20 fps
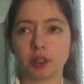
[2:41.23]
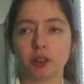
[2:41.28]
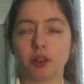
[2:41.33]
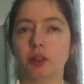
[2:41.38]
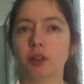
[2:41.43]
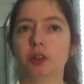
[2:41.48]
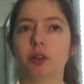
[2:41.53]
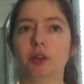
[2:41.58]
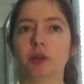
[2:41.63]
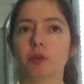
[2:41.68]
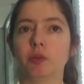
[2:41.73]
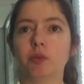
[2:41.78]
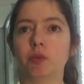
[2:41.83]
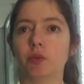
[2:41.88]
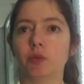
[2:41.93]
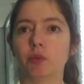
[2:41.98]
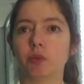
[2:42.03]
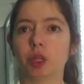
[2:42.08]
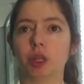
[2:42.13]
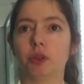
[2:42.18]
uh,
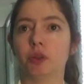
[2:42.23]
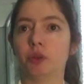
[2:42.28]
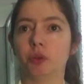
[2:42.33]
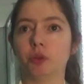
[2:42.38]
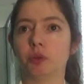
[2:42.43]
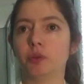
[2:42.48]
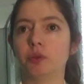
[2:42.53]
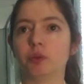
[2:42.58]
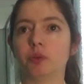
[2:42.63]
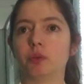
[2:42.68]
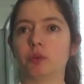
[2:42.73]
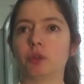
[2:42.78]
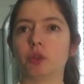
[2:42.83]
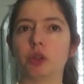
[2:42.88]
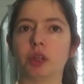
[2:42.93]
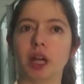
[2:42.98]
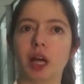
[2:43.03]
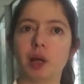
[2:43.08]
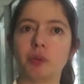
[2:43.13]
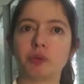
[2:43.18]
well, the, the
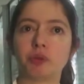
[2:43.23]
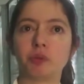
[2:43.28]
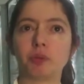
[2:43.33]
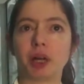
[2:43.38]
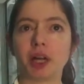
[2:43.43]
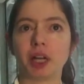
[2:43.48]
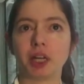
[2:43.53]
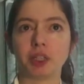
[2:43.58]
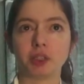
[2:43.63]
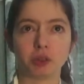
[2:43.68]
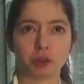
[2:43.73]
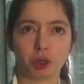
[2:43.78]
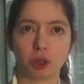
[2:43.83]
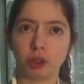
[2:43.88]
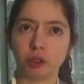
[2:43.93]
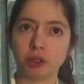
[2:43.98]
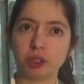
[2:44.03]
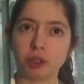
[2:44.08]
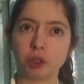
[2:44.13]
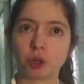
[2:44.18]
labs buy
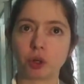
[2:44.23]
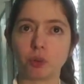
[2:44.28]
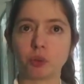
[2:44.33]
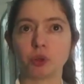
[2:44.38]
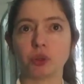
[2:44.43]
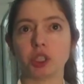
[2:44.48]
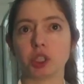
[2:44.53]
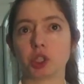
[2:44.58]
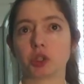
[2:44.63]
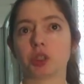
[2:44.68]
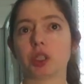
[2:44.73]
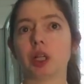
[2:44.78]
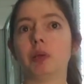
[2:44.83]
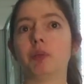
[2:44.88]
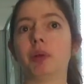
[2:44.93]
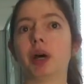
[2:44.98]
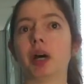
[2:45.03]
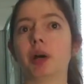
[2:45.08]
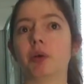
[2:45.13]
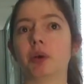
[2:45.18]
only the computational
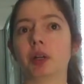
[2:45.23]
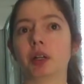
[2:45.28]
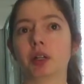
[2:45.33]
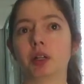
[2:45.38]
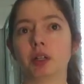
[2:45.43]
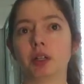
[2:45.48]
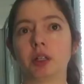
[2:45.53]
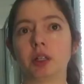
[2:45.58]
power.